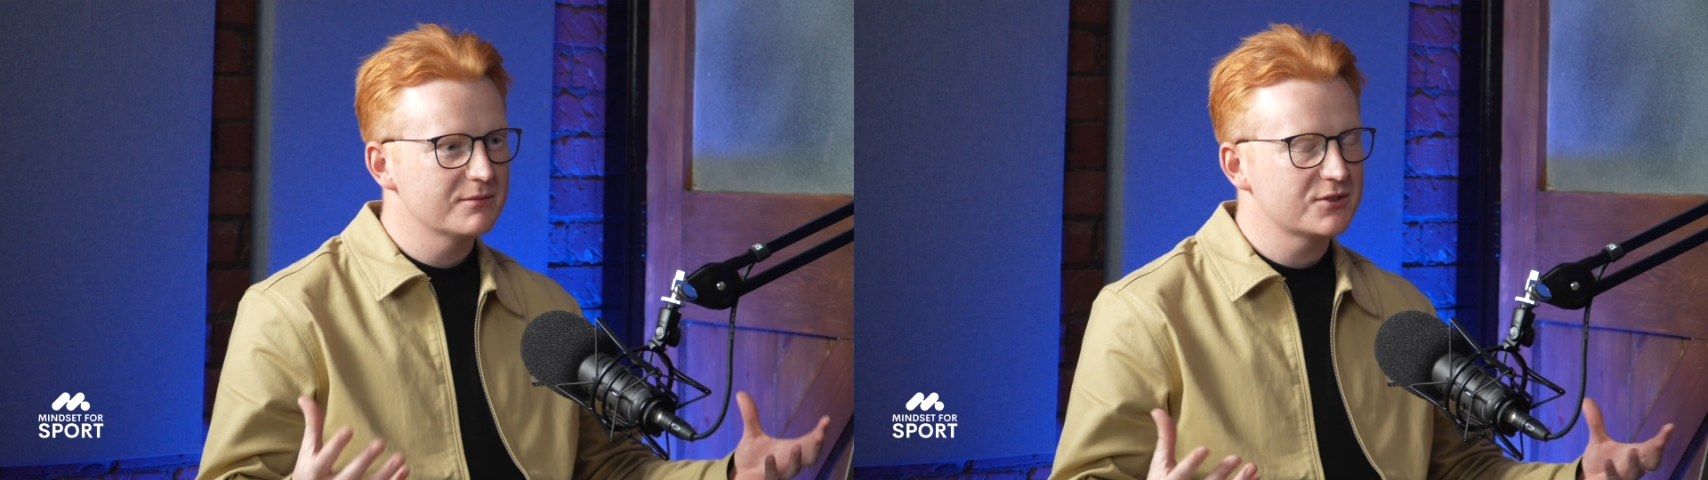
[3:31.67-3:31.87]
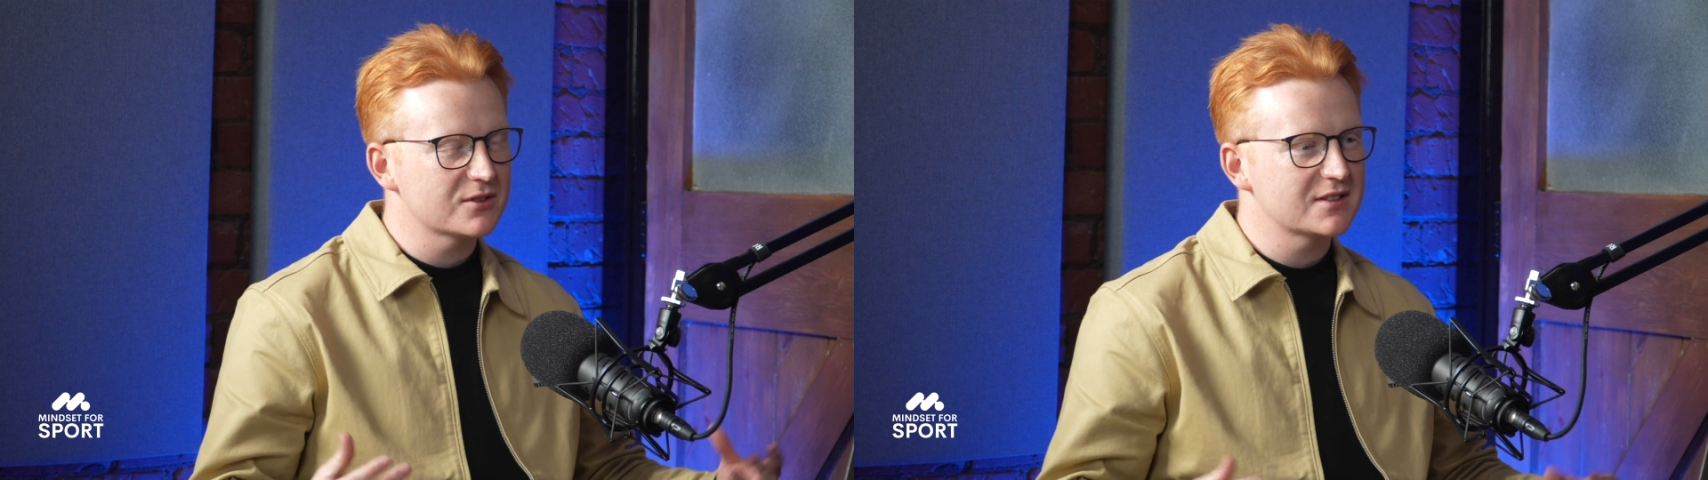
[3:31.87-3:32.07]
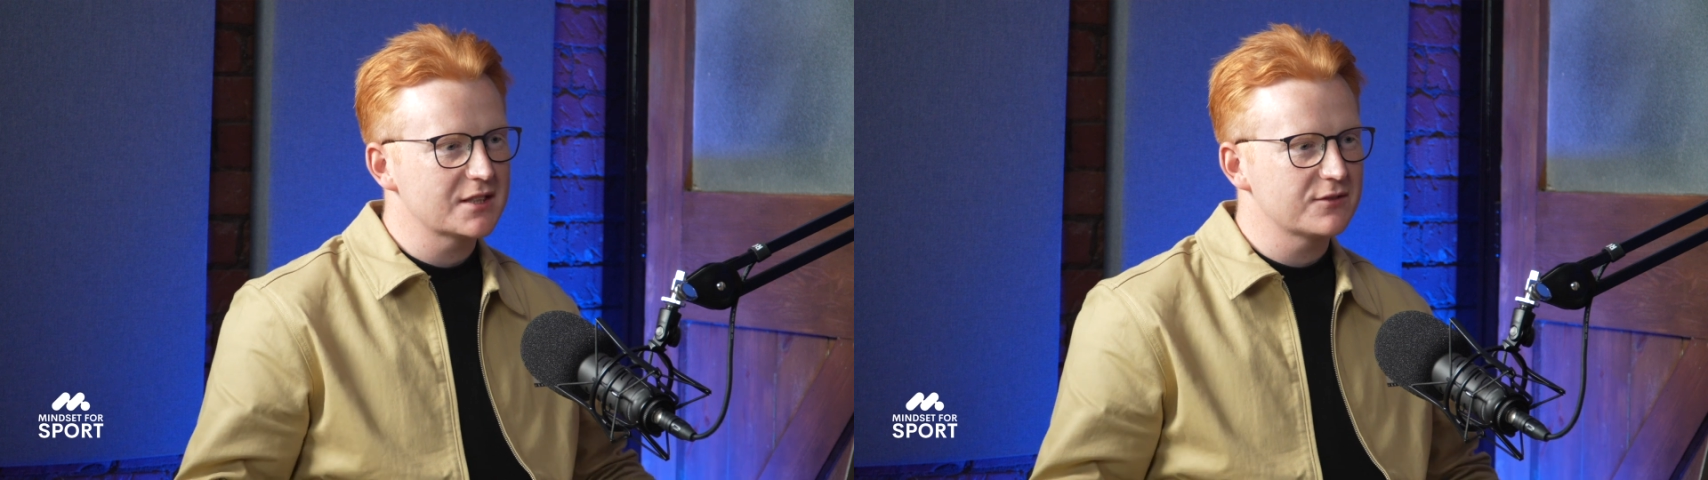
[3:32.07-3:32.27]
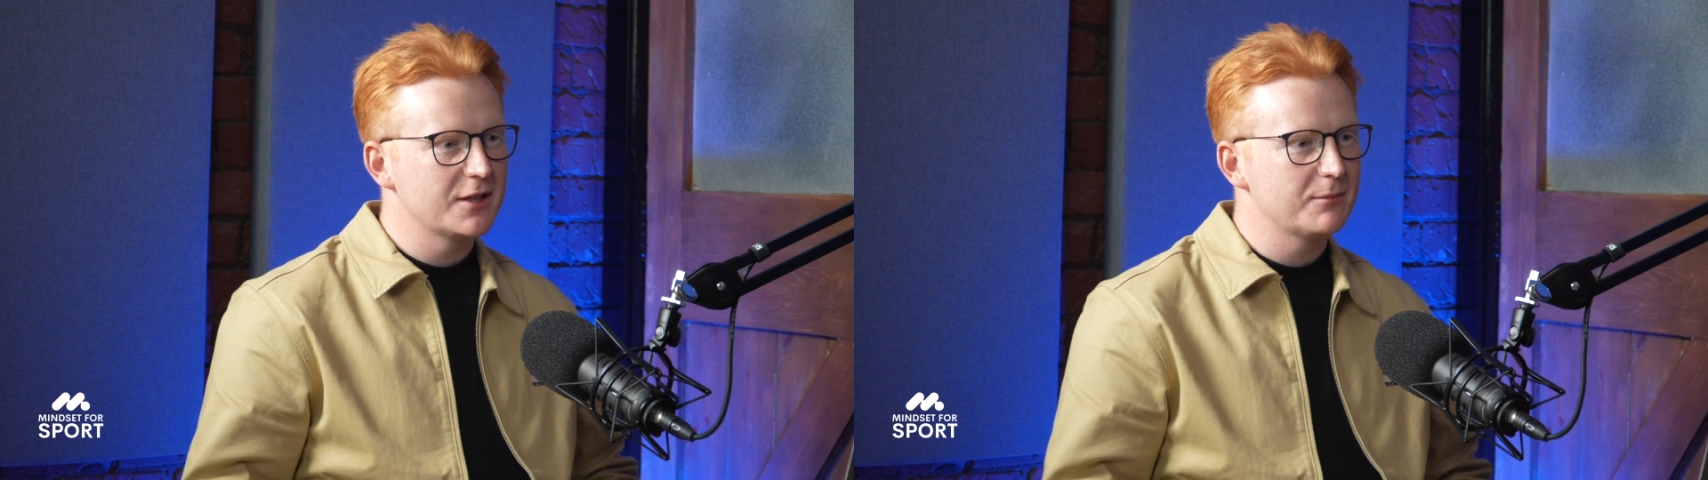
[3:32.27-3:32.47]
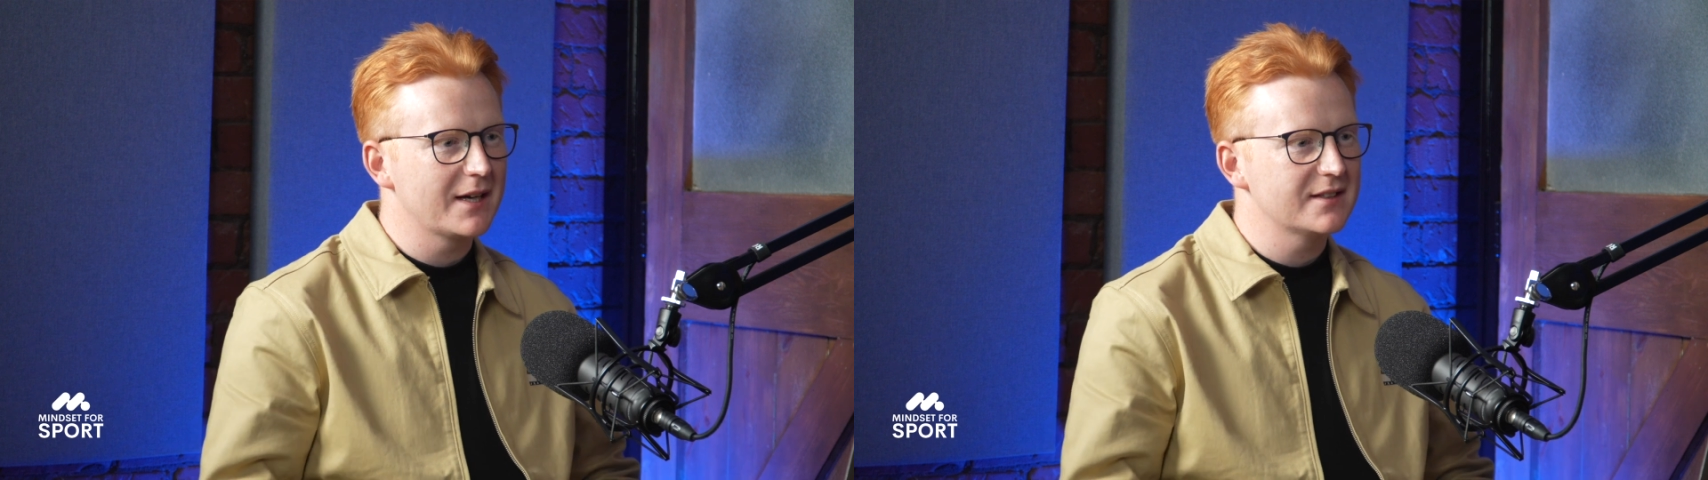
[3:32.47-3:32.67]

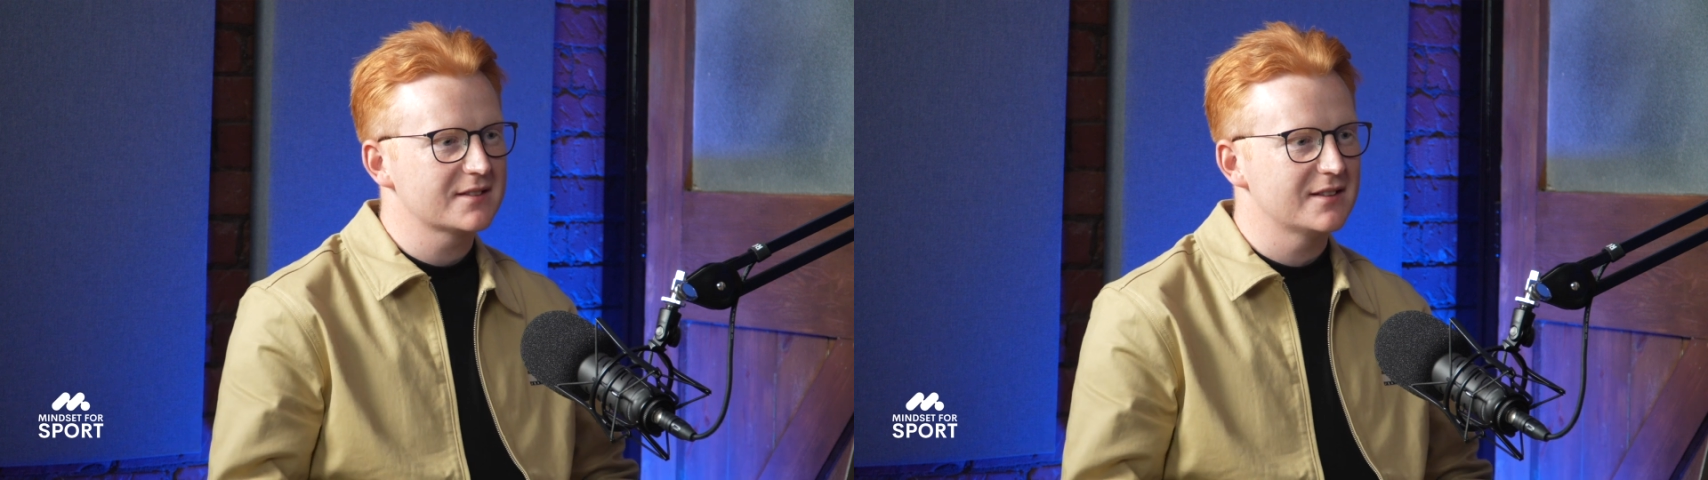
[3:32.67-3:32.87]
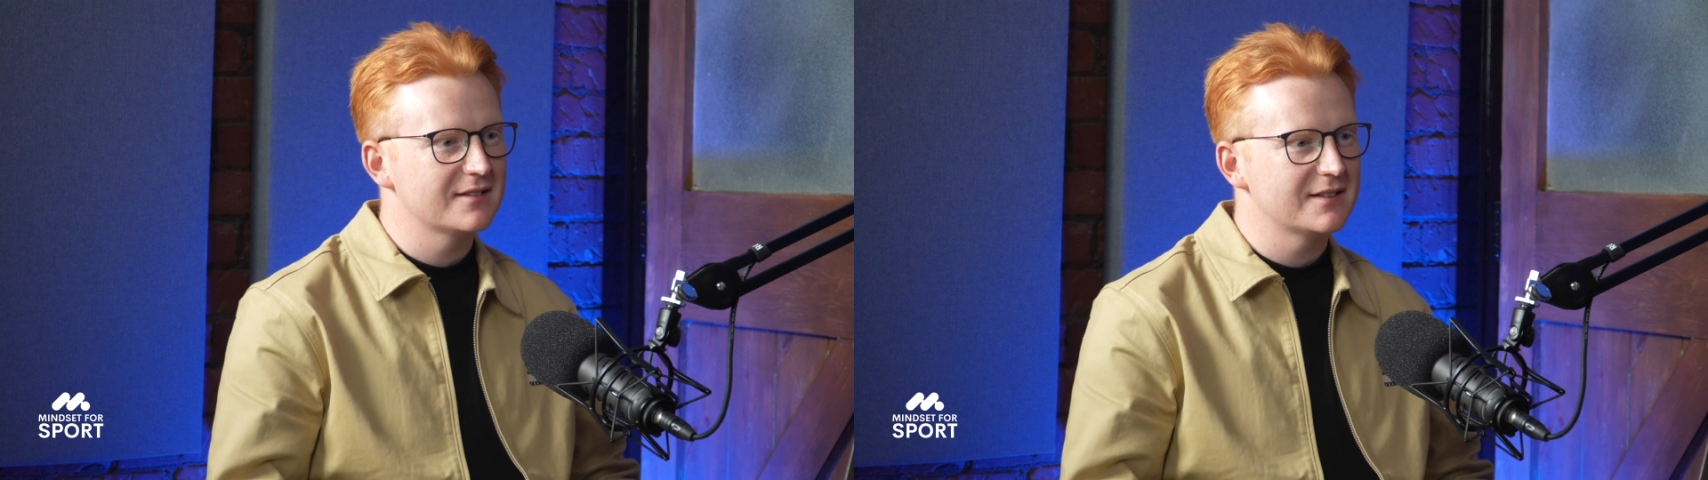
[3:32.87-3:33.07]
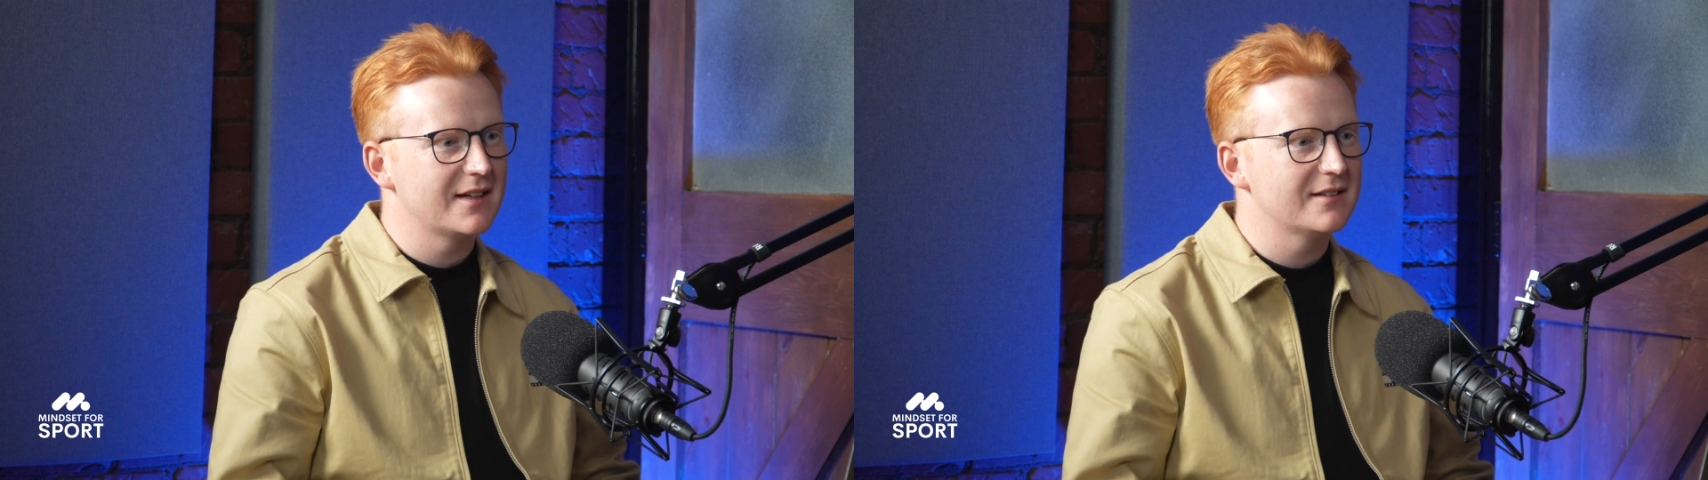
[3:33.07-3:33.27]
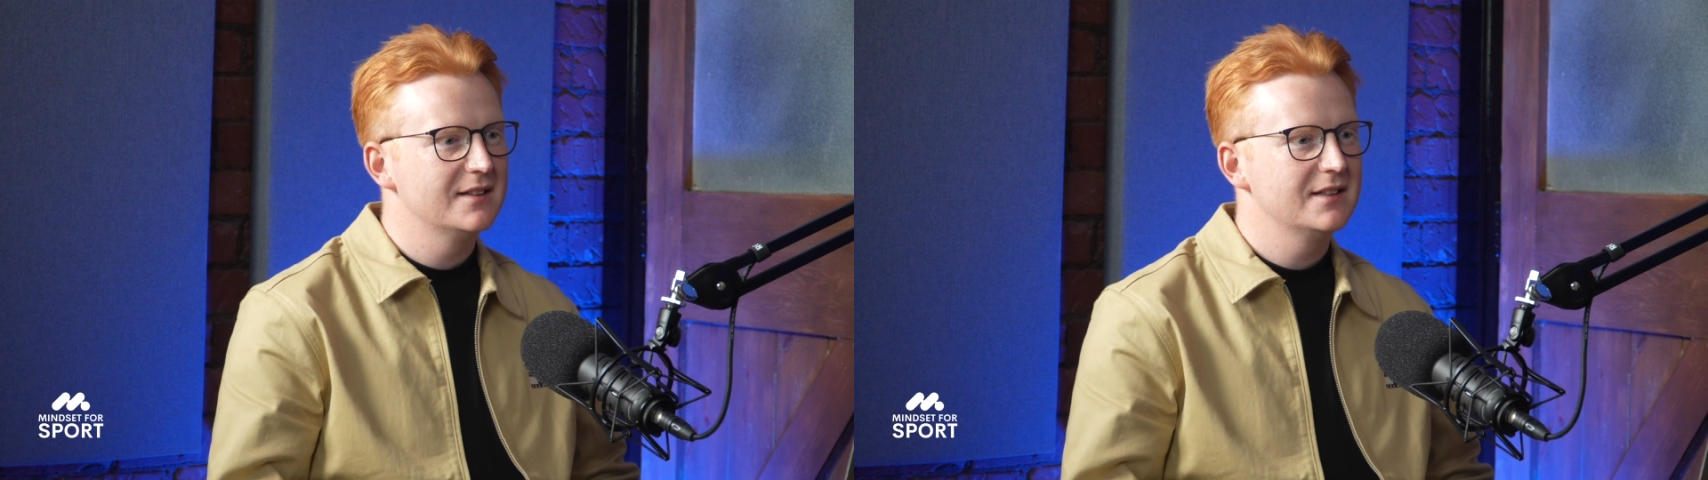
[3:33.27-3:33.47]
successfully based on that